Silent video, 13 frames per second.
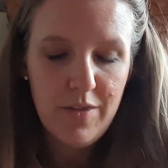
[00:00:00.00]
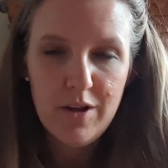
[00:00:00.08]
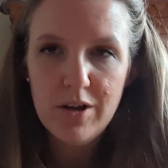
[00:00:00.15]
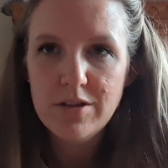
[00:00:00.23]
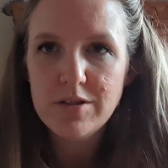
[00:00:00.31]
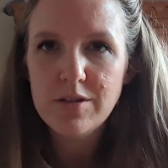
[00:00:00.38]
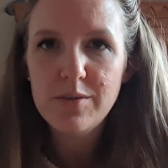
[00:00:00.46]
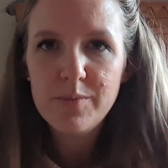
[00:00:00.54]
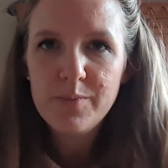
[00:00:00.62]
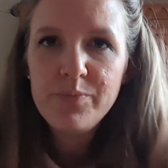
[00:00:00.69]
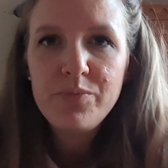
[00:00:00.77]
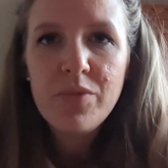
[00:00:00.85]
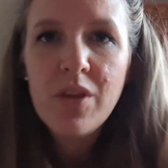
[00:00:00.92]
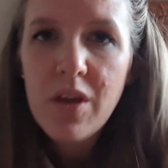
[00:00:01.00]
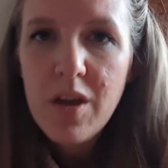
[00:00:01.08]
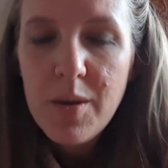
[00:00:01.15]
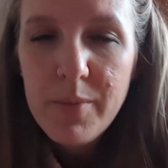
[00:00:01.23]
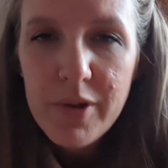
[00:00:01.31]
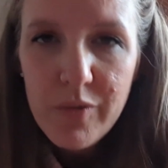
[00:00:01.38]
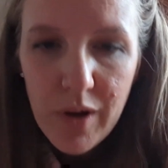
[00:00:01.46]
And then also
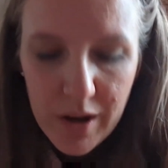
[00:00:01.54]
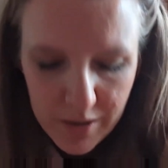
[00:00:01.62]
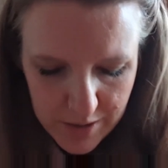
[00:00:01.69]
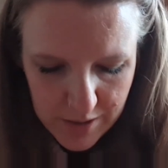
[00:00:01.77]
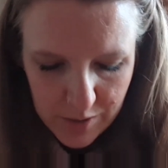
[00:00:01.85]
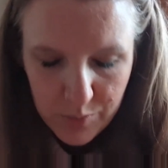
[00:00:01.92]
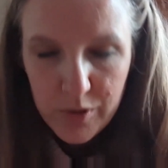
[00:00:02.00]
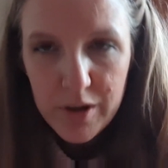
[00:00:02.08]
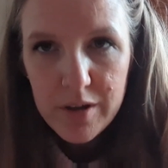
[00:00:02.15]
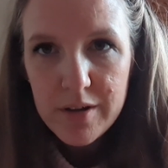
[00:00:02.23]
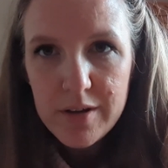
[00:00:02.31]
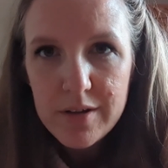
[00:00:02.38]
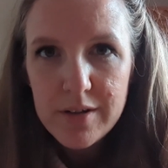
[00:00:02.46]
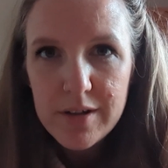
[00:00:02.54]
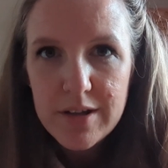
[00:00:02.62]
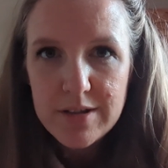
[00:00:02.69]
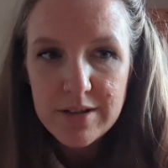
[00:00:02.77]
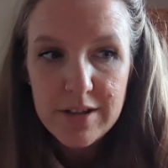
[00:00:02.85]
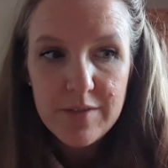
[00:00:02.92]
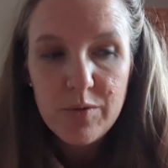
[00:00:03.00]
my friend in work
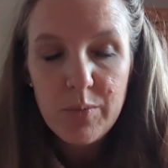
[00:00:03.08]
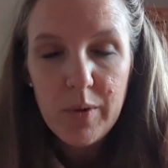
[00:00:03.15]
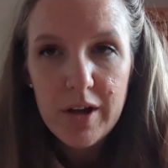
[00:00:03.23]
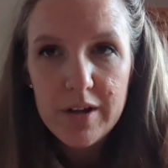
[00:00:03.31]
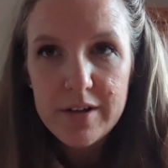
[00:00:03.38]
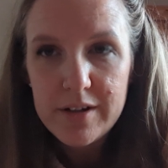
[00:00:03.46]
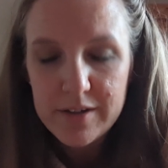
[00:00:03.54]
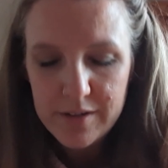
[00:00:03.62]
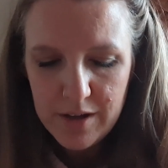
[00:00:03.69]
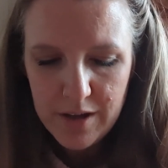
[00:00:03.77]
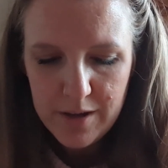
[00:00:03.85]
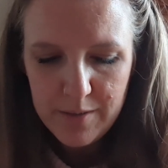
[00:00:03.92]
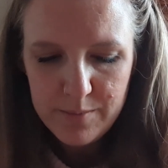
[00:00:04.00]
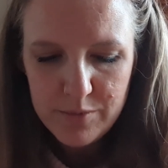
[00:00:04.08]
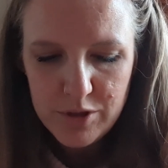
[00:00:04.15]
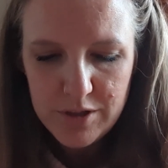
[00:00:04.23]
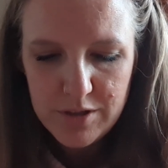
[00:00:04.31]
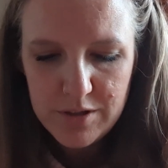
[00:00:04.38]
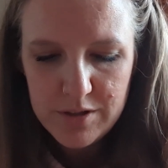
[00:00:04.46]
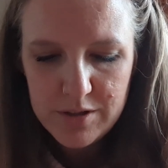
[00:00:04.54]
is leaving work.
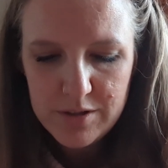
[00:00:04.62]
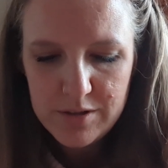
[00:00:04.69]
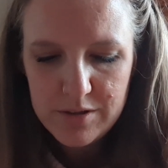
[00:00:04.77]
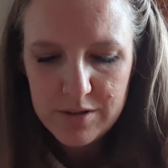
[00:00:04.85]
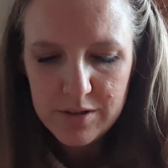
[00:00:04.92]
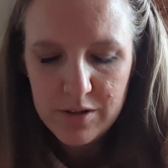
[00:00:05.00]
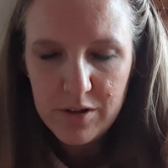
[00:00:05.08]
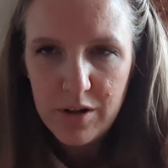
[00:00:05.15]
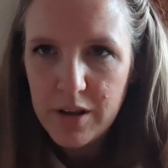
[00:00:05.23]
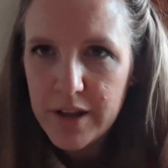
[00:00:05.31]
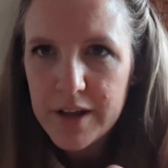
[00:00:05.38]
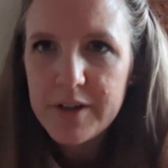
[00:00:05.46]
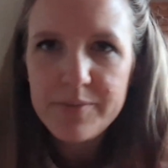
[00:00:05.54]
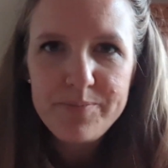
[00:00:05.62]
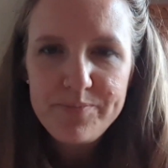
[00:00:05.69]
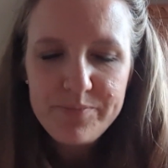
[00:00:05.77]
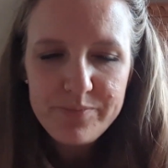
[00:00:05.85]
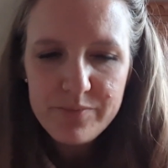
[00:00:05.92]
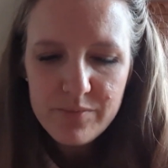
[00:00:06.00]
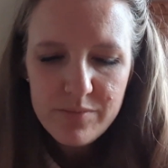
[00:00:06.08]
She's got like
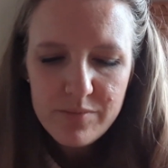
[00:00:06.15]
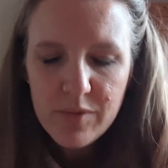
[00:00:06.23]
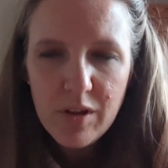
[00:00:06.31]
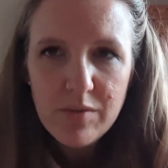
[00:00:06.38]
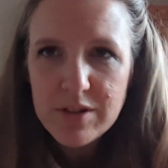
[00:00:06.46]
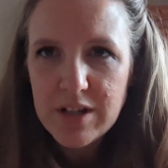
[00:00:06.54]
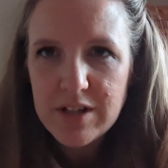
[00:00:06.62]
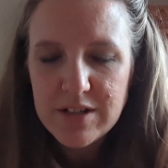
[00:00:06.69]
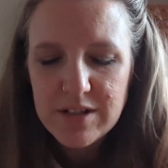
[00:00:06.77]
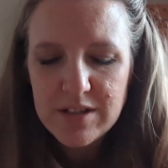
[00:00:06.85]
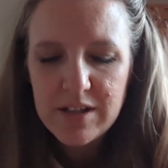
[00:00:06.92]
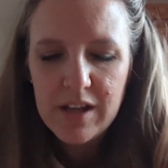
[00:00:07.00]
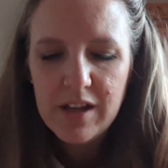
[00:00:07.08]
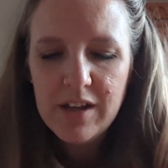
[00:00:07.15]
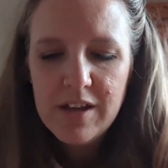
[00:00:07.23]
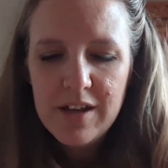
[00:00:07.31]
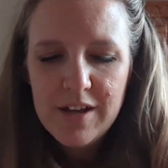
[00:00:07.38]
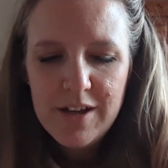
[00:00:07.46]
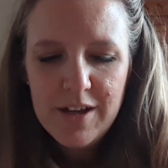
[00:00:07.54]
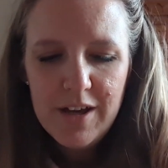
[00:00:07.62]
redundancy
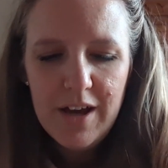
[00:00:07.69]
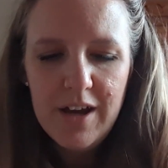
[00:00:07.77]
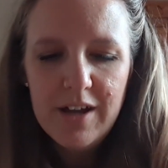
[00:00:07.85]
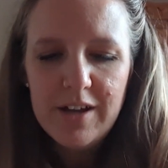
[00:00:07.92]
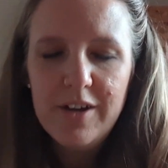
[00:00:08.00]
and